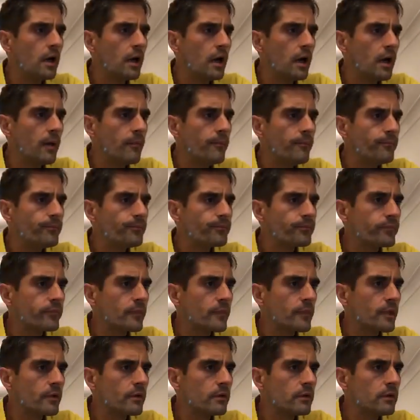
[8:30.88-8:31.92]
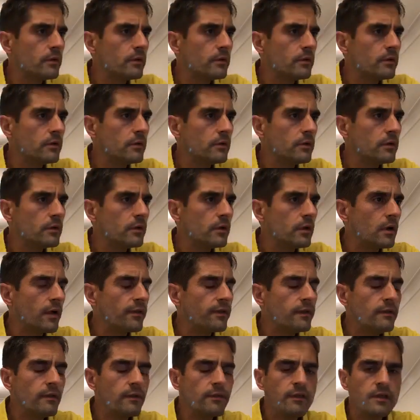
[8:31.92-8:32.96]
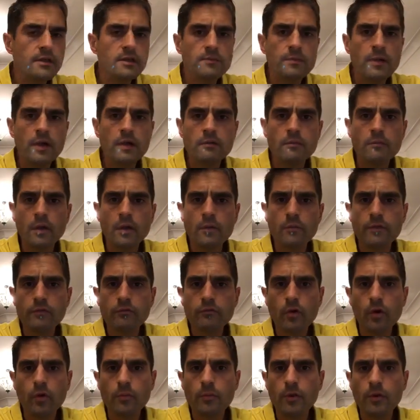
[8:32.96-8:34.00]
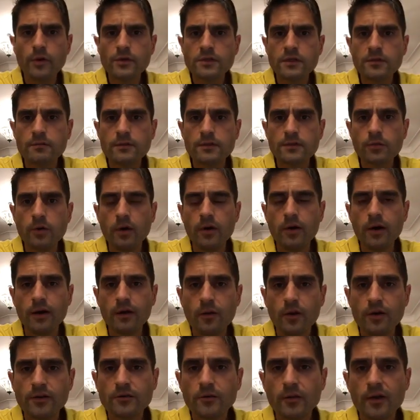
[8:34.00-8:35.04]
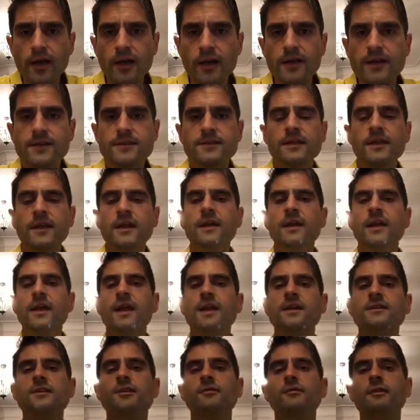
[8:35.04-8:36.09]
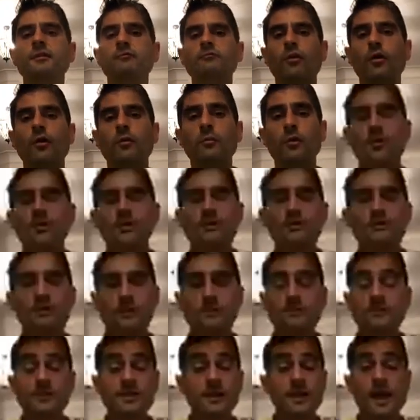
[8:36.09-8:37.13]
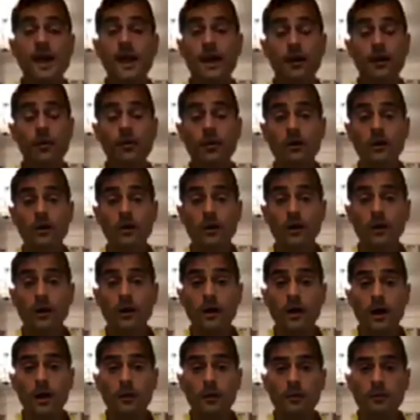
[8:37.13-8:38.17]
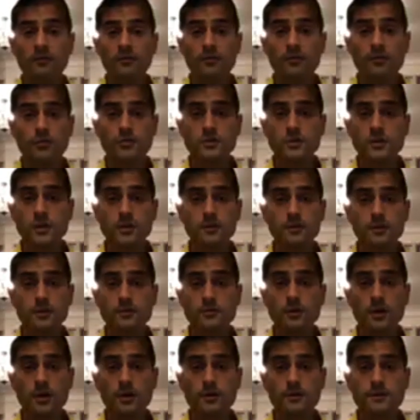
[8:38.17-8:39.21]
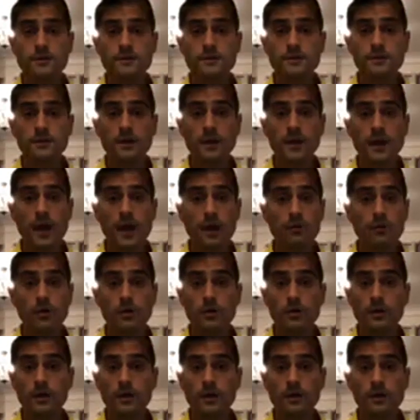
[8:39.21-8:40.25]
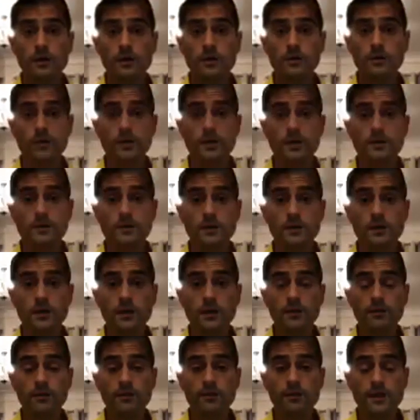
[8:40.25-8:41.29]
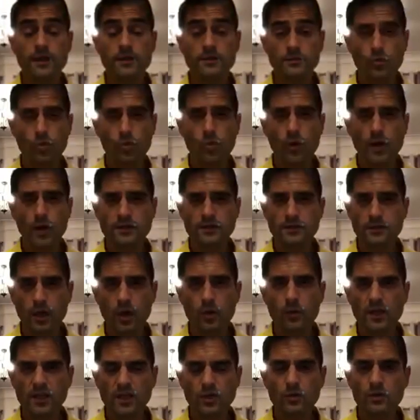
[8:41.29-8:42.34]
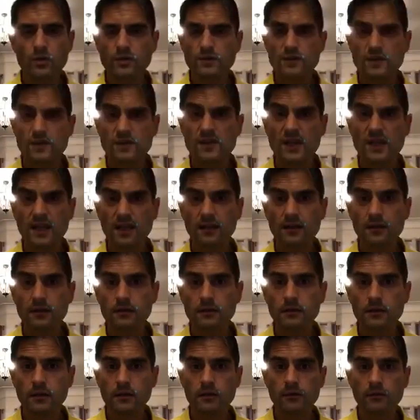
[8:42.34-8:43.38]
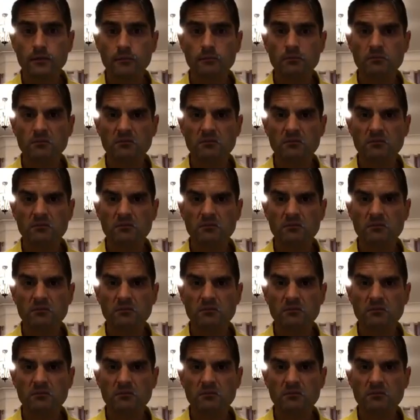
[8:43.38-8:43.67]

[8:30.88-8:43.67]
I think the thing to bear in mind with rock bottom as well is it's only rock bottom up to now. Unfortunately, with drugs, alcohol included, there's always lower you can sink, and